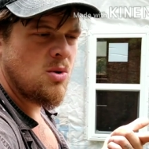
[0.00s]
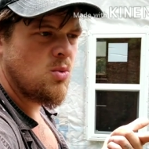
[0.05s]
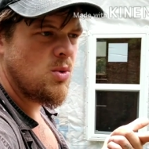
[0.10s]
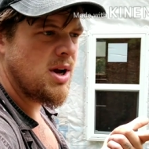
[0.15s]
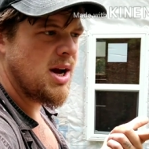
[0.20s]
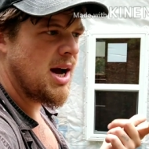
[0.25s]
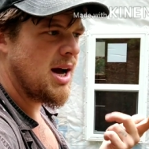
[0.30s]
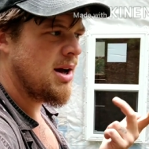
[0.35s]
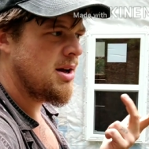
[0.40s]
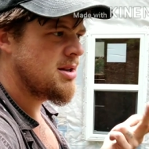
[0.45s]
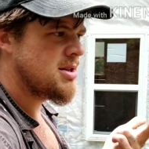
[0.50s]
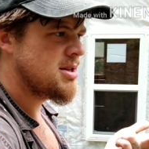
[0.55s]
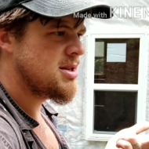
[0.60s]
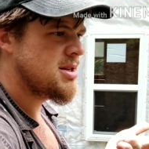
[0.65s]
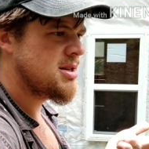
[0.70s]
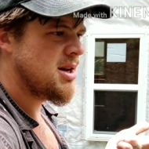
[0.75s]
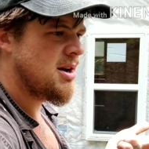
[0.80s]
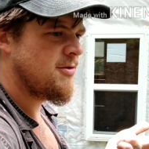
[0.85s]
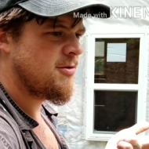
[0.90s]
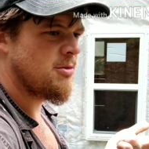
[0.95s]
We got
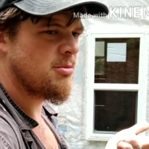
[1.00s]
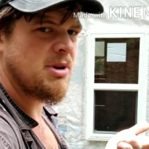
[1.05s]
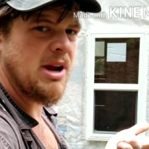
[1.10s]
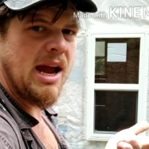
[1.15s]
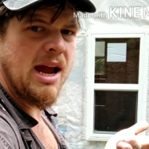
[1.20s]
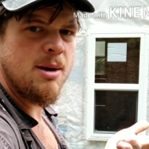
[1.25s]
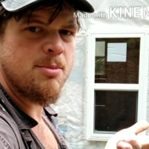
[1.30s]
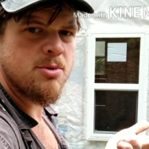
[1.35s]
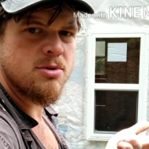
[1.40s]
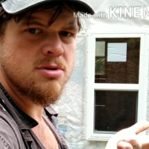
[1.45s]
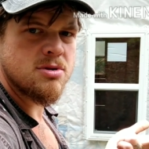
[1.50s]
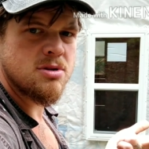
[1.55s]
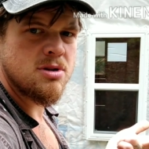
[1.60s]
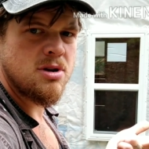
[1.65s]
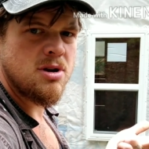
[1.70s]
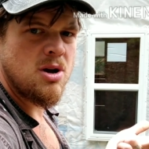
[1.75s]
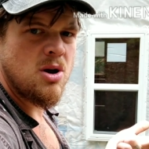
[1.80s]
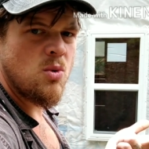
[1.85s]
stuff from campers.